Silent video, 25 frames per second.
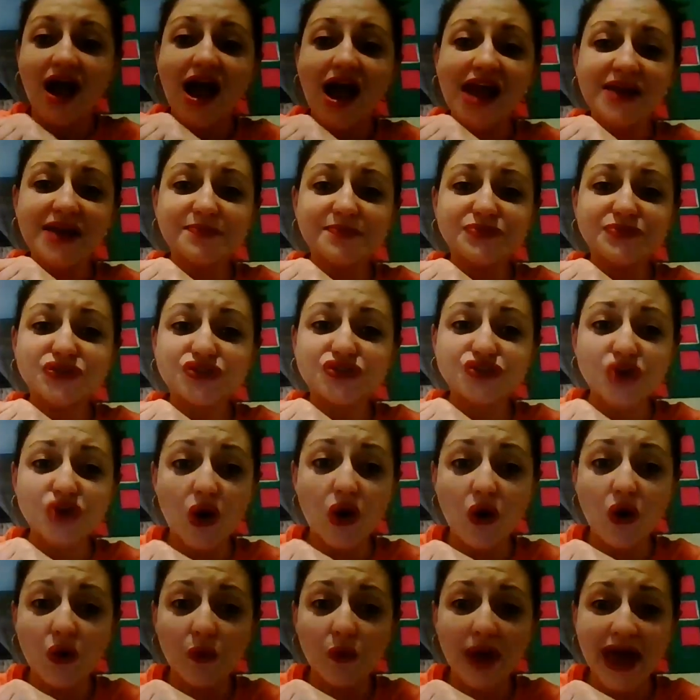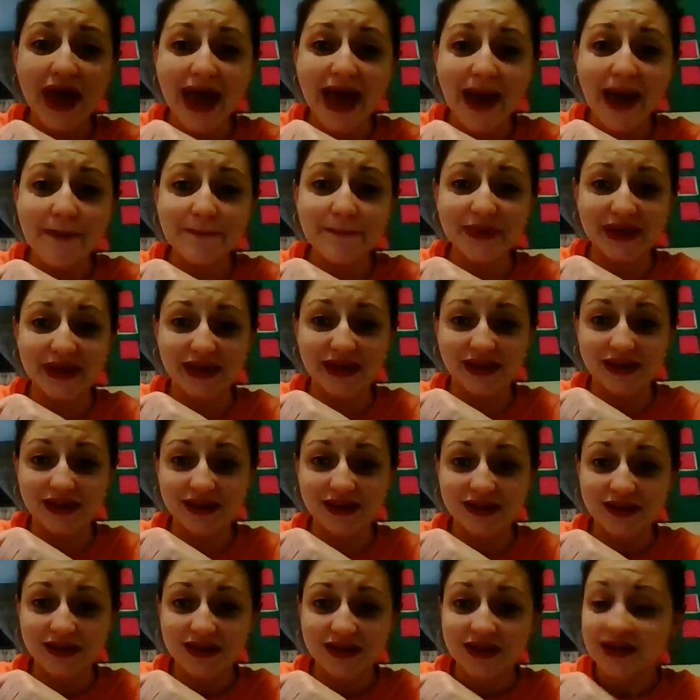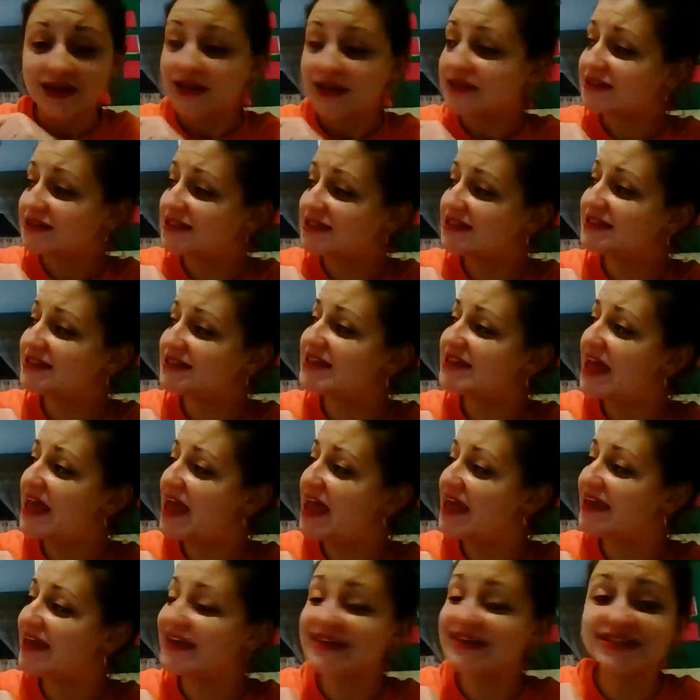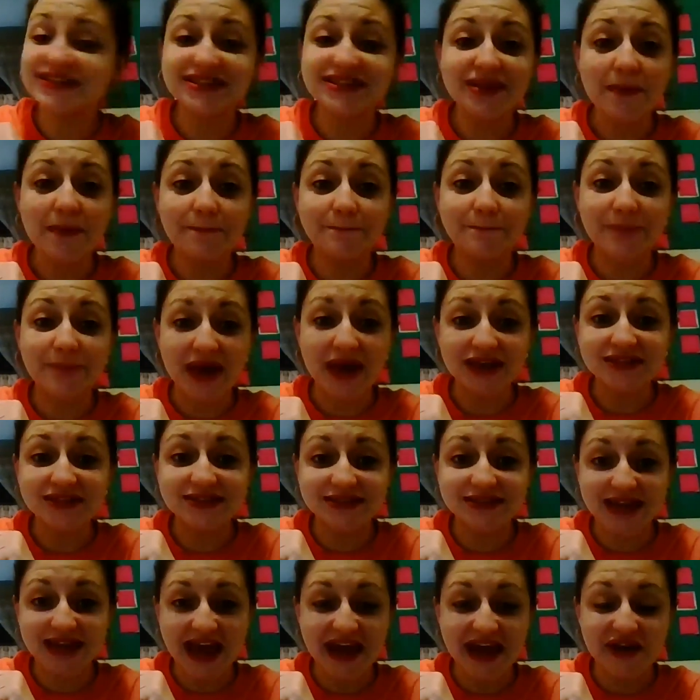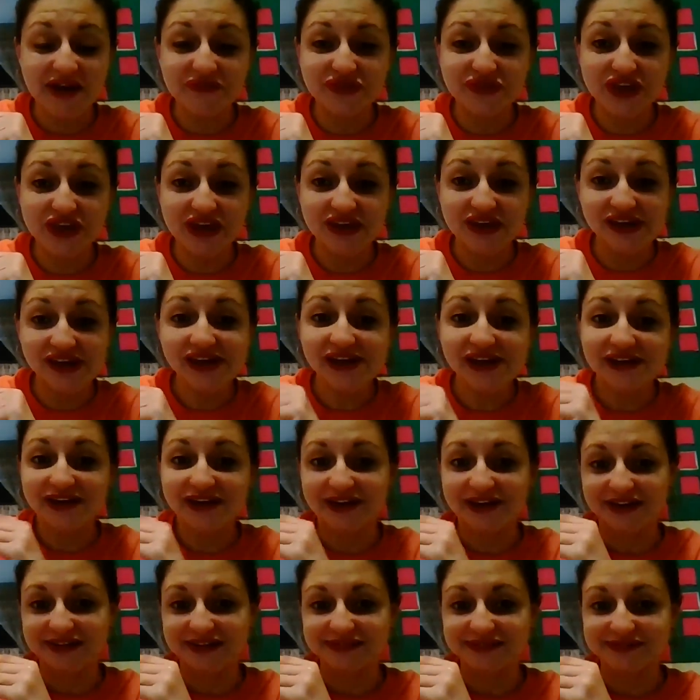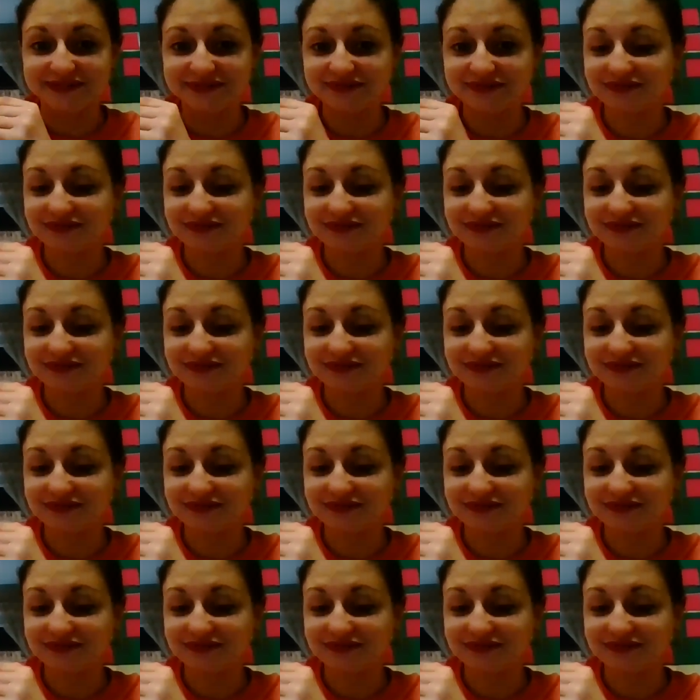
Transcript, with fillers: I am so happy. Today is the best day of the year.